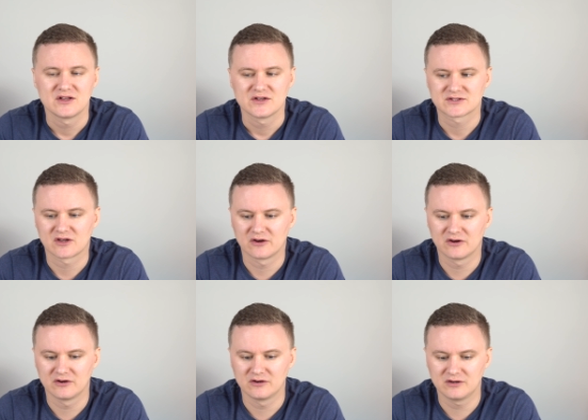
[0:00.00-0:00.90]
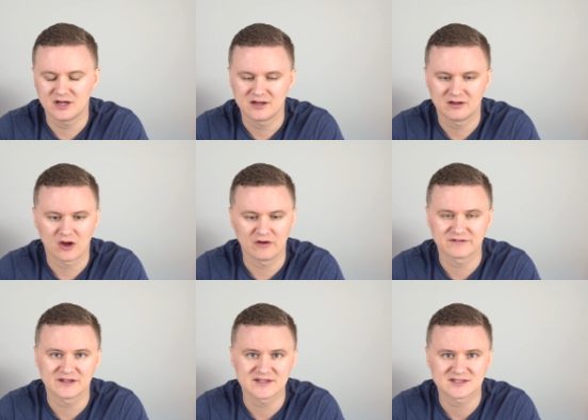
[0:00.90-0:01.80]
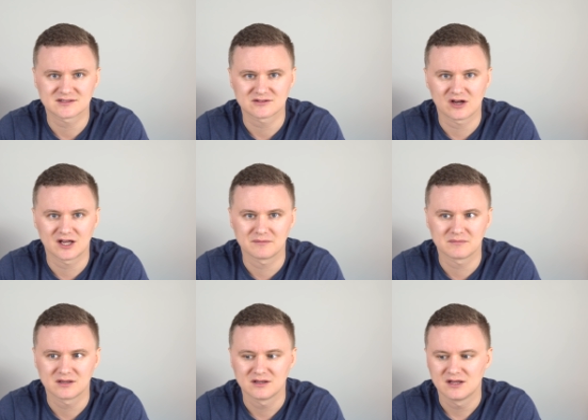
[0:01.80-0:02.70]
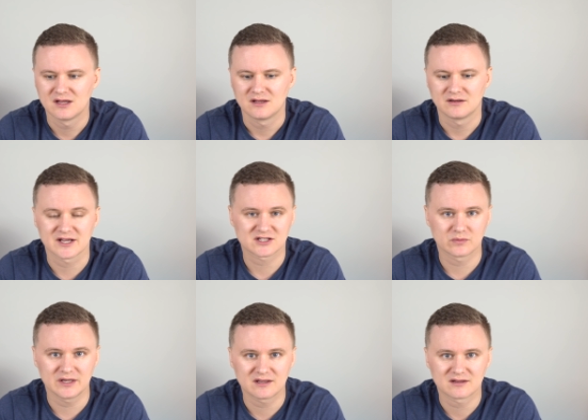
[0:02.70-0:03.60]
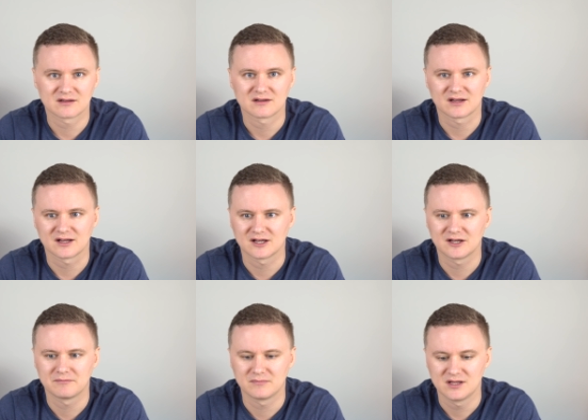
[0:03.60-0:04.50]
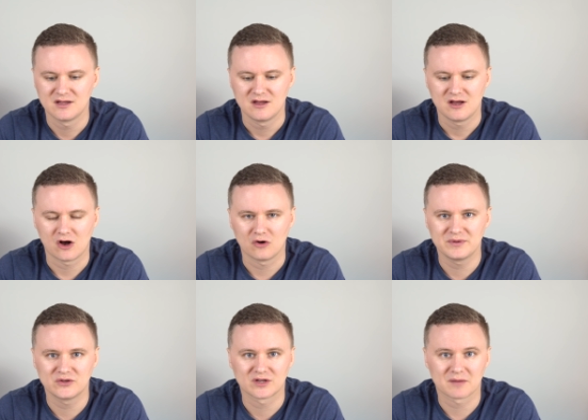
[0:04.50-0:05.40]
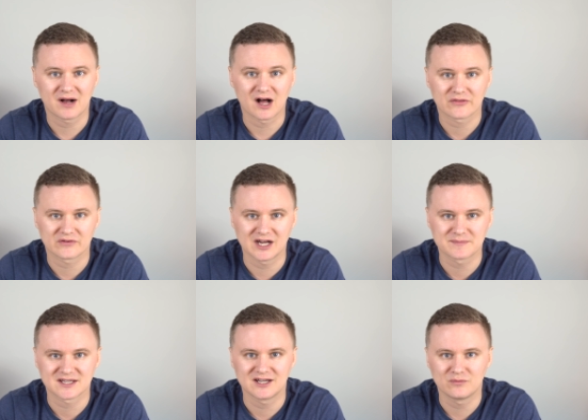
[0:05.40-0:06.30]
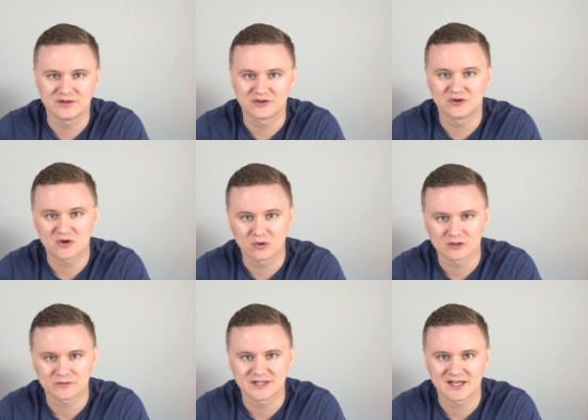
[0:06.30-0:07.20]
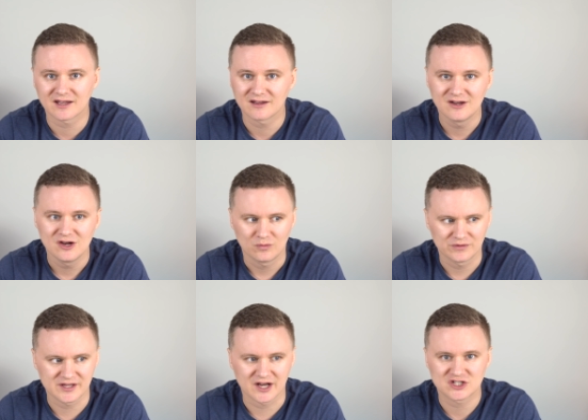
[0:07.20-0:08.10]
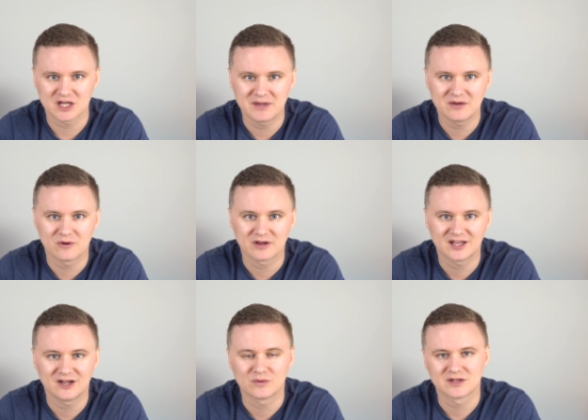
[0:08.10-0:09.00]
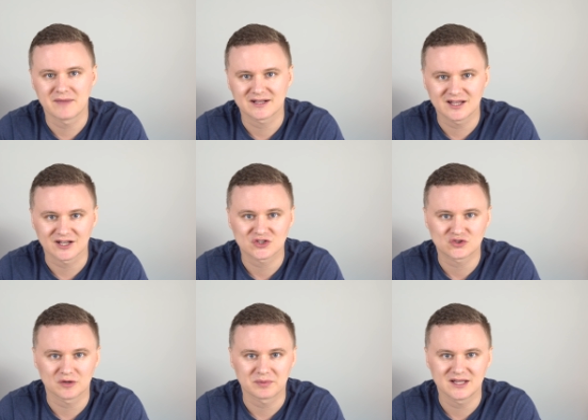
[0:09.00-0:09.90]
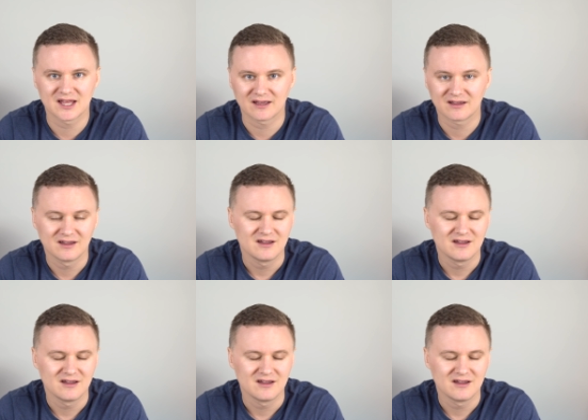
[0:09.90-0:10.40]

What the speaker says: So hopefully this time next week I'll be doing a part 3 update with a new cooler in there, with the RGB working, with the magnetic strip in there.